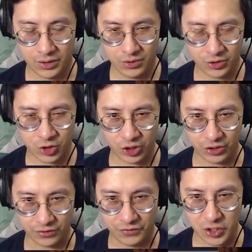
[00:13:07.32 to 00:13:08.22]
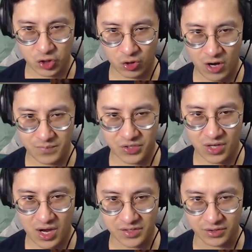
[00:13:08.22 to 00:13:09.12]
here you can check your fish, crop,
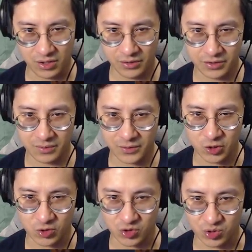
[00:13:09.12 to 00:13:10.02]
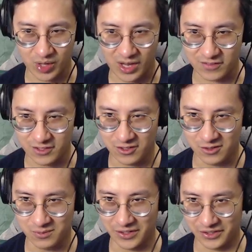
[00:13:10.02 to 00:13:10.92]
sauce, and all the other materials you have.
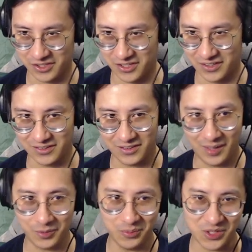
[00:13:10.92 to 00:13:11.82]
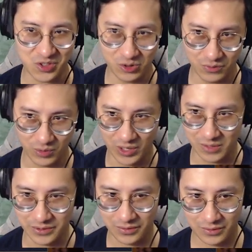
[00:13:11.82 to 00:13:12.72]
Oh my god. I'm gonna be so
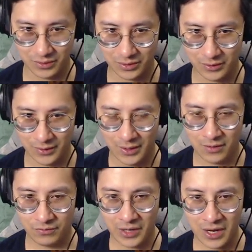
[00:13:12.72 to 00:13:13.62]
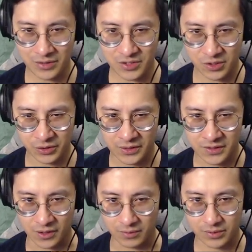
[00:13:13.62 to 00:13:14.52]
overwhelmed. For now, that's all you need
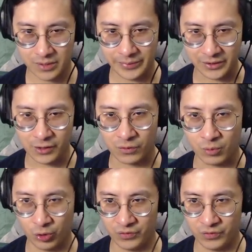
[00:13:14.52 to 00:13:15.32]
to know. Come back later for more